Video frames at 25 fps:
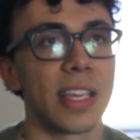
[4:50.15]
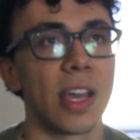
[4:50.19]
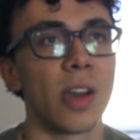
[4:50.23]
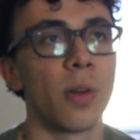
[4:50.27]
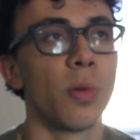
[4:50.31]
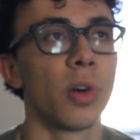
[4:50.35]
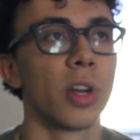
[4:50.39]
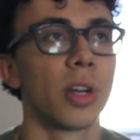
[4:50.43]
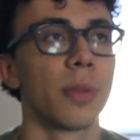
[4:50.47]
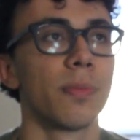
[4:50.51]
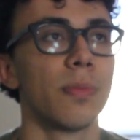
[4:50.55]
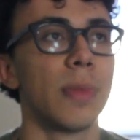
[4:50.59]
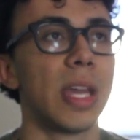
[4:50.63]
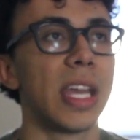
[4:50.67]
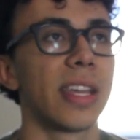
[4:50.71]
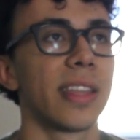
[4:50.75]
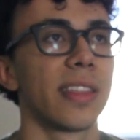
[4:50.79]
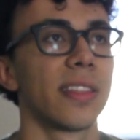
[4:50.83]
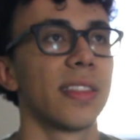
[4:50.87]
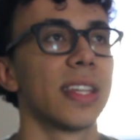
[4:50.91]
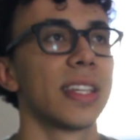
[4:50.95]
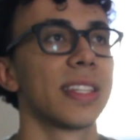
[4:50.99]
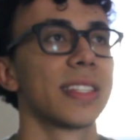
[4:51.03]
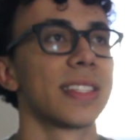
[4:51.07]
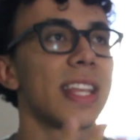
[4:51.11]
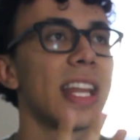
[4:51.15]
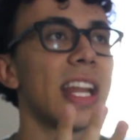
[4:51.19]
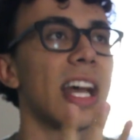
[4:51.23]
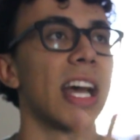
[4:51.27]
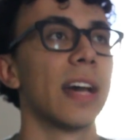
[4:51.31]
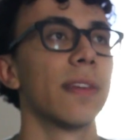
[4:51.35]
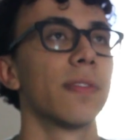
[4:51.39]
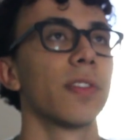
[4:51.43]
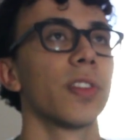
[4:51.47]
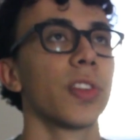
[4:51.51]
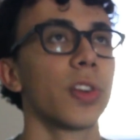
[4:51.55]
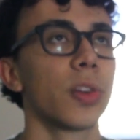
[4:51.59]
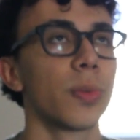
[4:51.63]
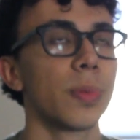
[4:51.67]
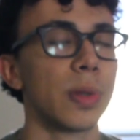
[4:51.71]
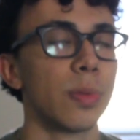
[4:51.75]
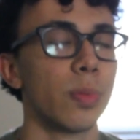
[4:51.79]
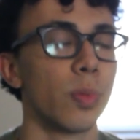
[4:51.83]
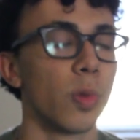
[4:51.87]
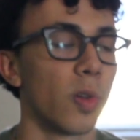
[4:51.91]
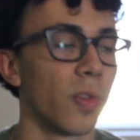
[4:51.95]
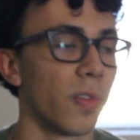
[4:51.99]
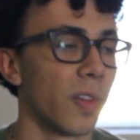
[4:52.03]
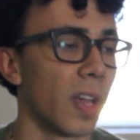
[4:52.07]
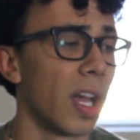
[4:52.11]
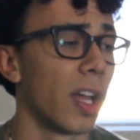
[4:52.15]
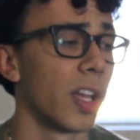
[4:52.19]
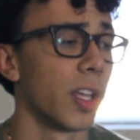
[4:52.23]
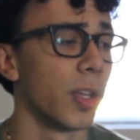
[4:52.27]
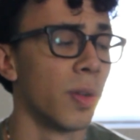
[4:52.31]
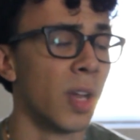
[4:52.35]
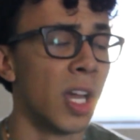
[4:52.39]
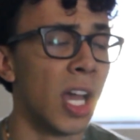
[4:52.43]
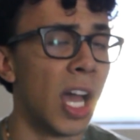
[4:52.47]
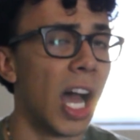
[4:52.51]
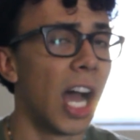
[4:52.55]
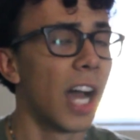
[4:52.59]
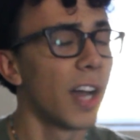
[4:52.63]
I want to make things that have a little bit more value.